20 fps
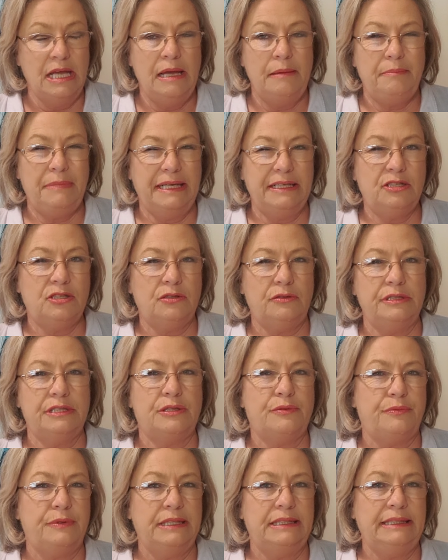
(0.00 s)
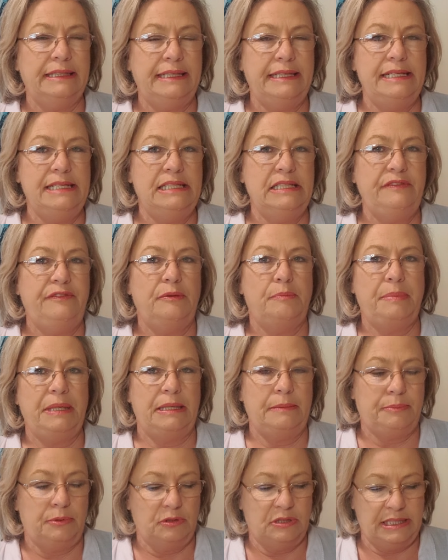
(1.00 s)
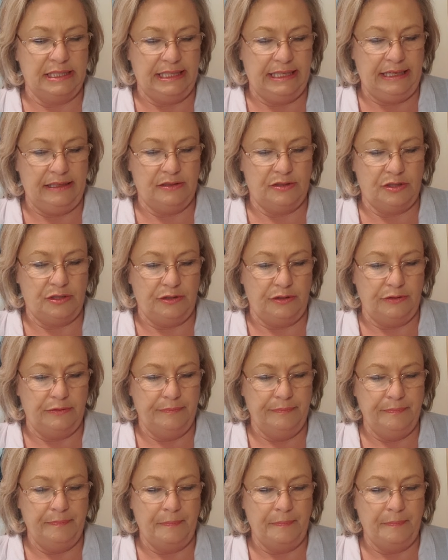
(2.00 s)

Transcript: Make sure it's really easy for people to get to.